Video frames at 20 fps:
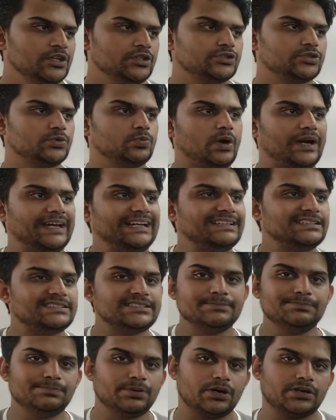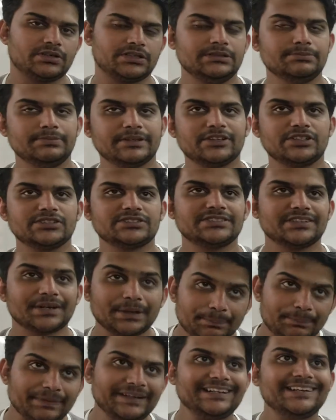So why it is important? Because
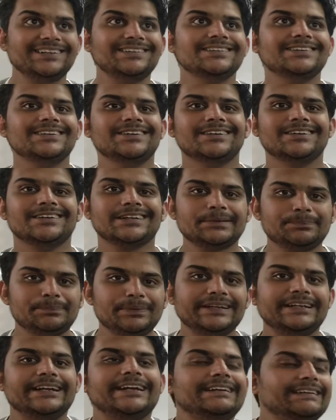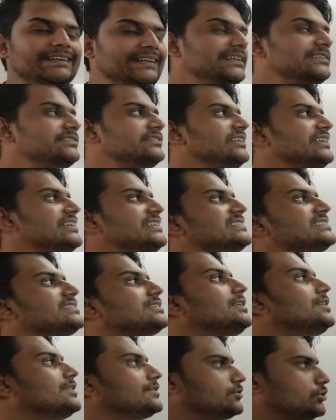repeatedly these
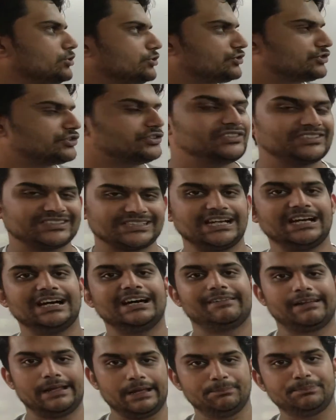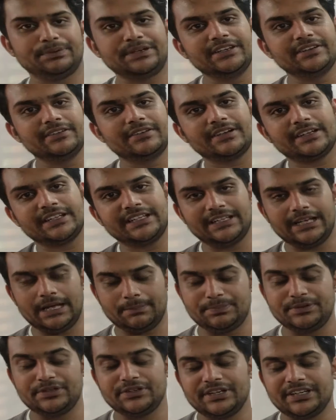questions are
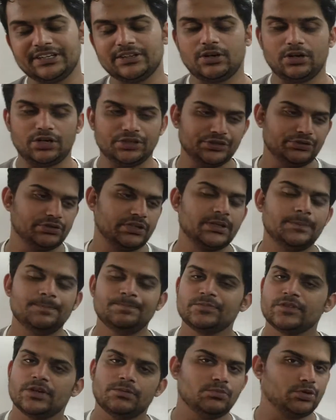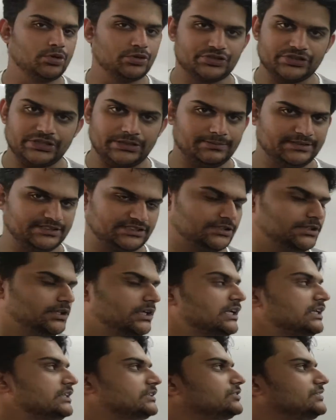appearing on your board syllabus.
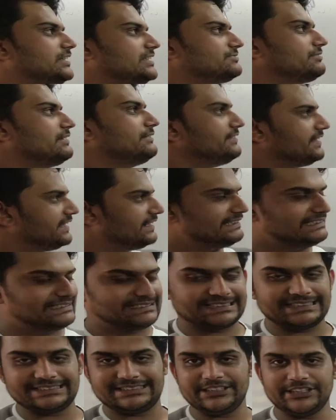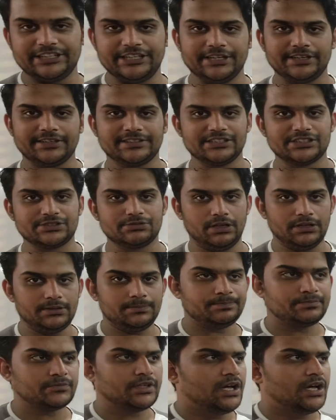So that's why we are discussing here this one.
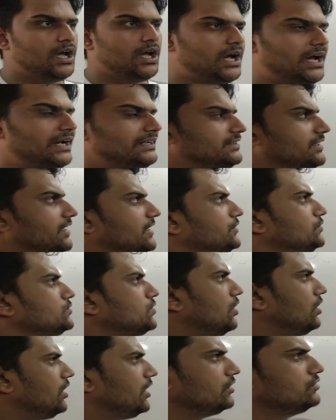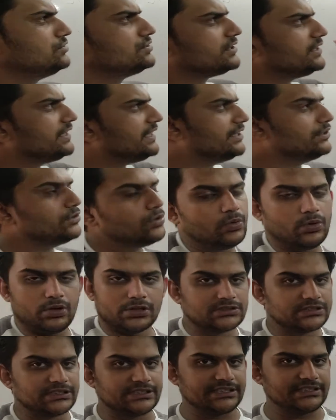And you already know
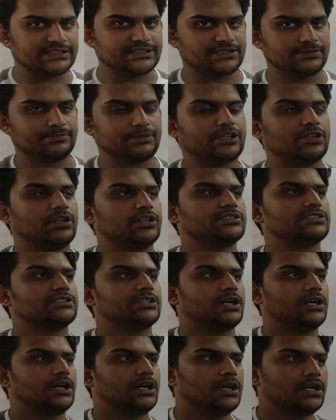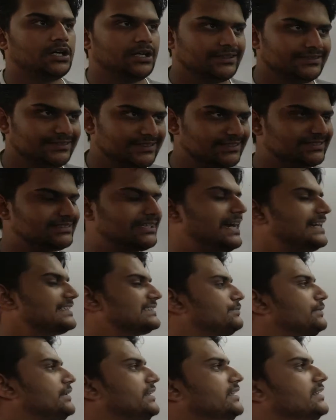what it is, because this has
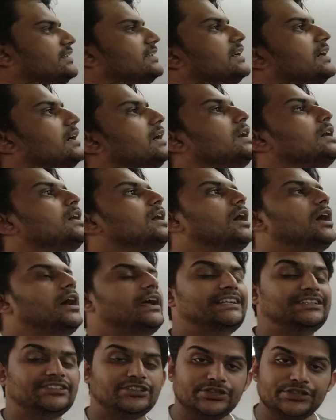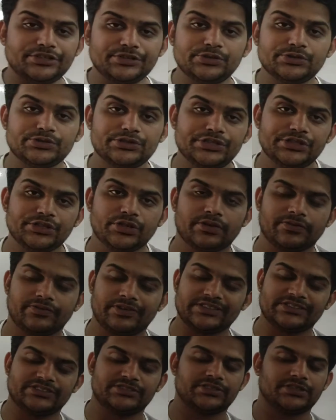been introduced in your
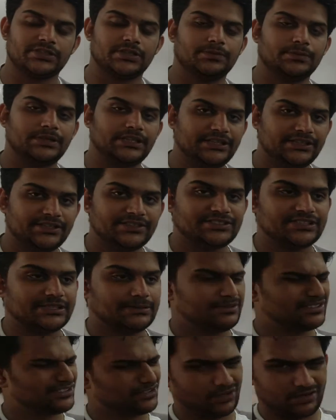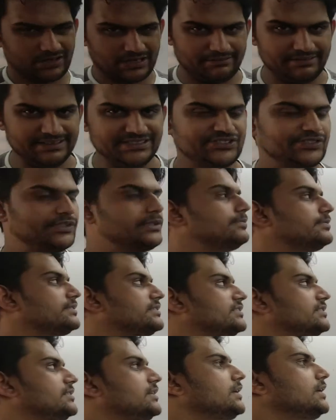first year syllabus or 11th
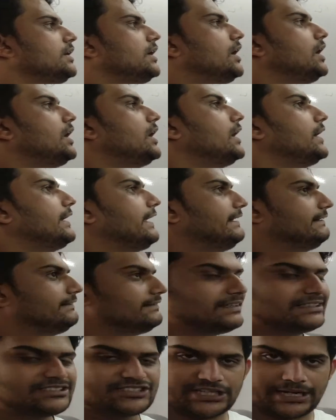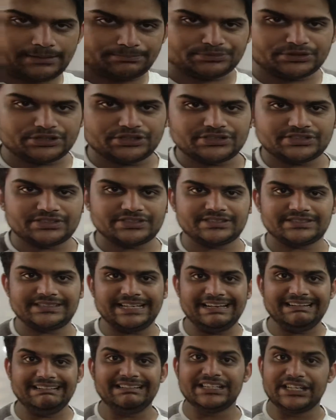syllabus in the chapter
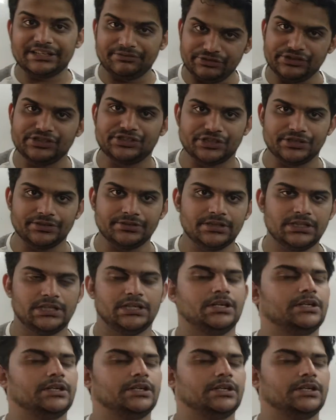cell division.